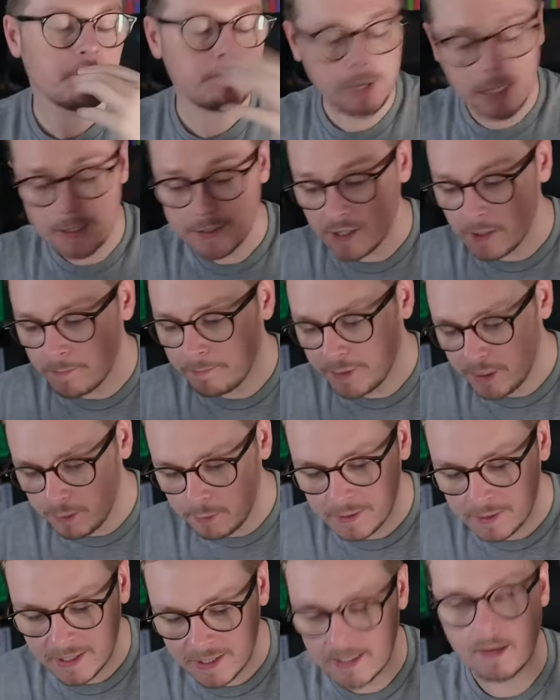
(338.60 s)
Plus, the
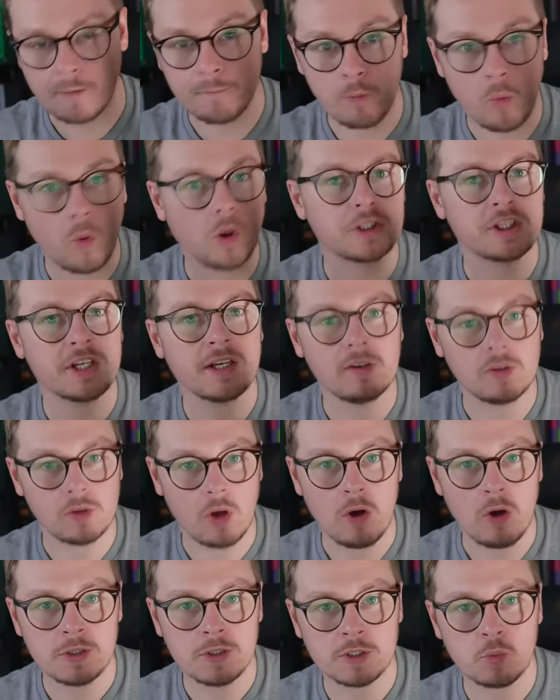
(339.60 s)
beauty of watching
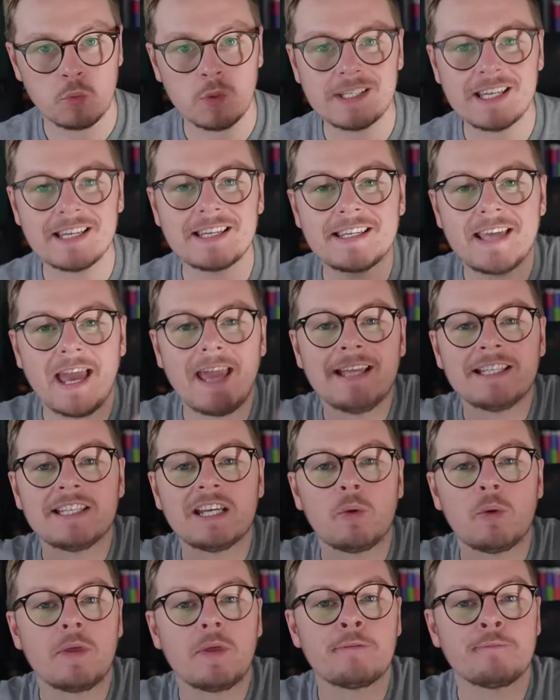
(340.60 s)
Lost was
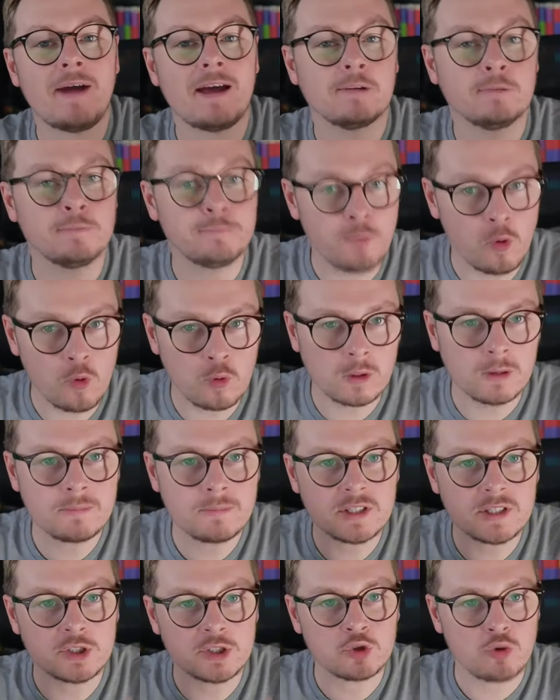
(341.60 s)
engaging with fan
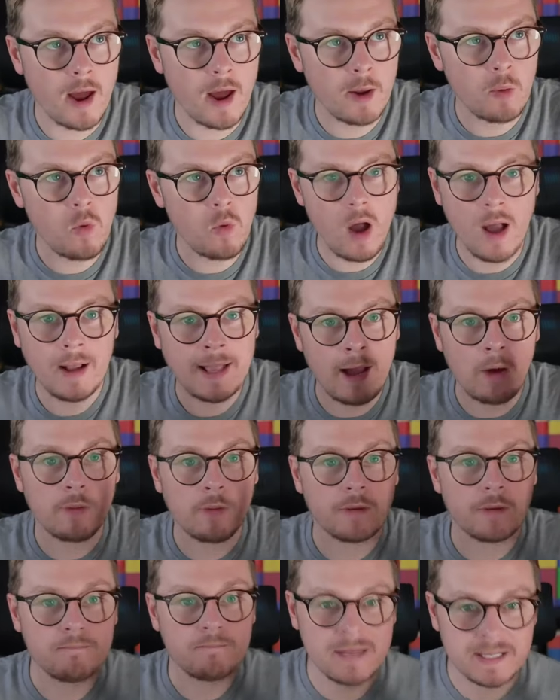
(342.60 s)
forums and trying to work out
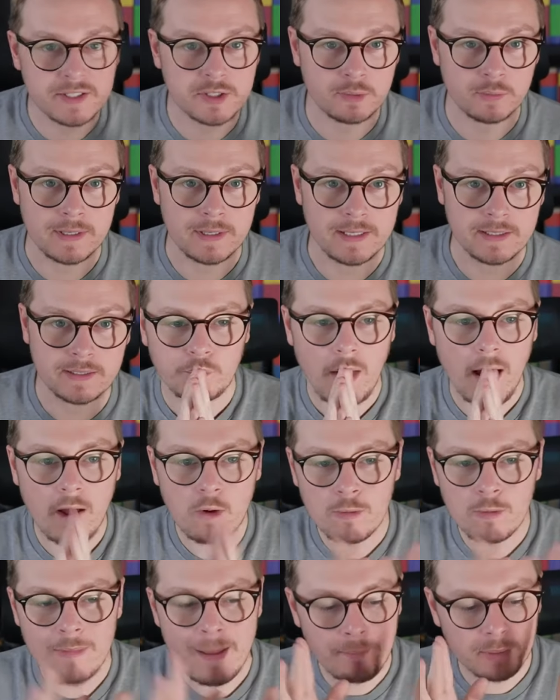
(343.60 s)
the mysteries. I
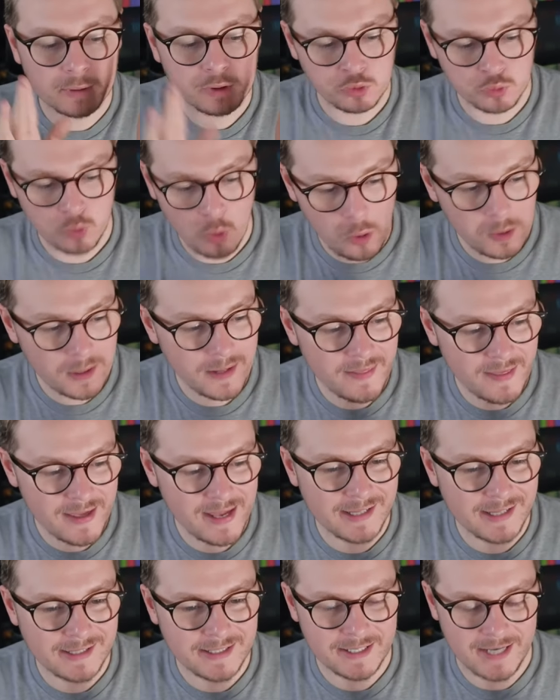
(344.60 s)
remember trawling the
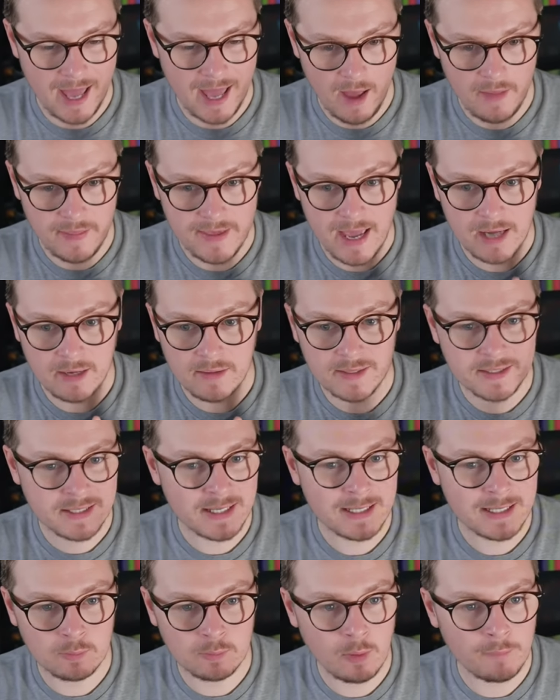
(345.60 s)
internet at the end of the
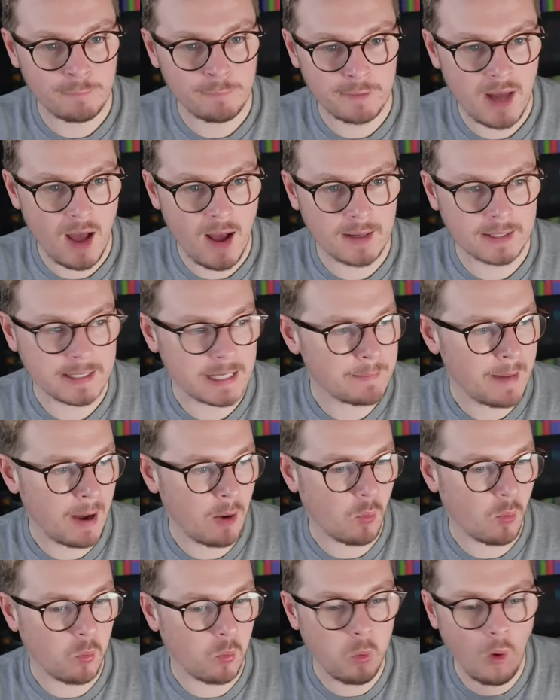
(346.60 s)
season one finale
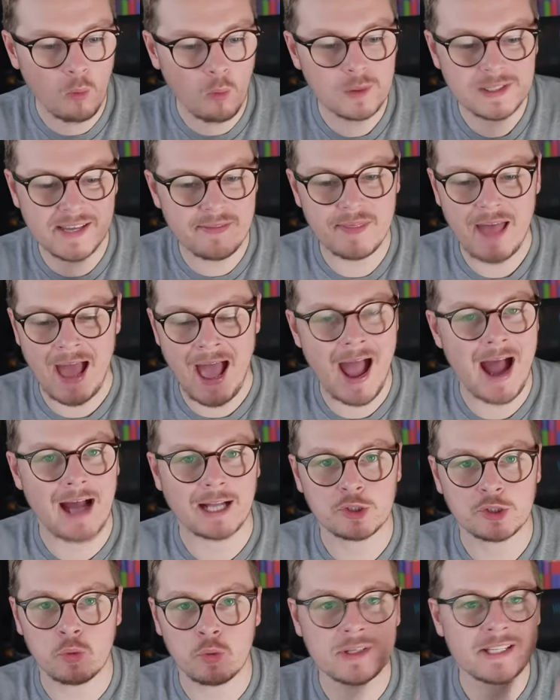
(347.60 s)
about what was in the
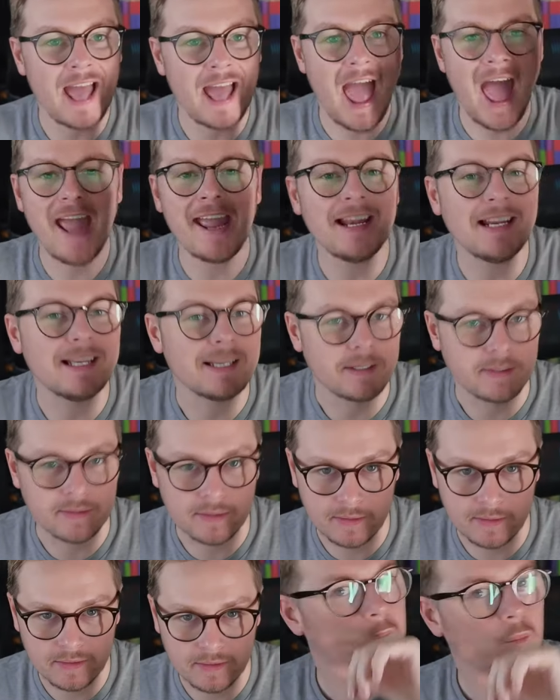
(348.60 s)
hatch. Was it
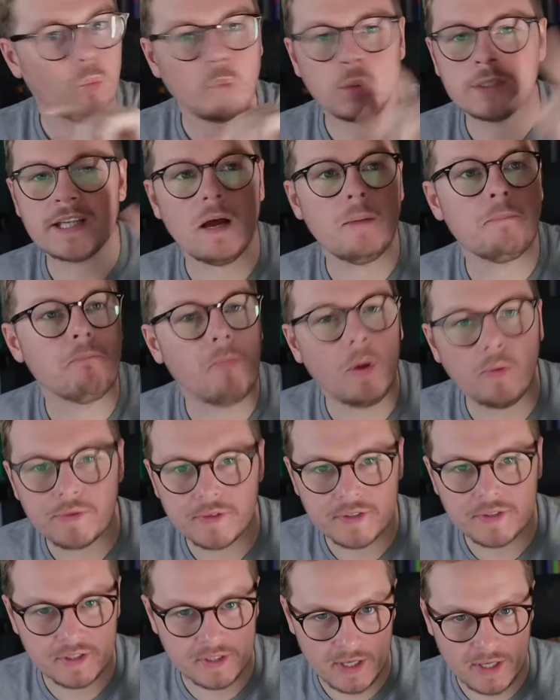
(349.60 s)
aliens? Was it a
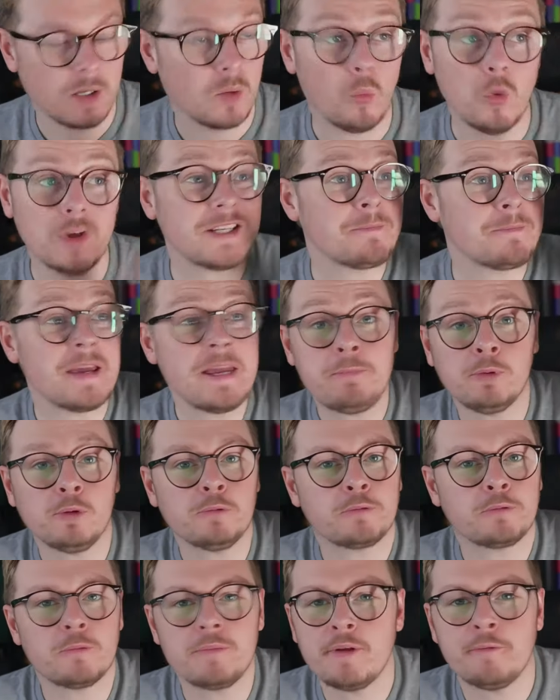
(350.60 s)
monster? Was it people from the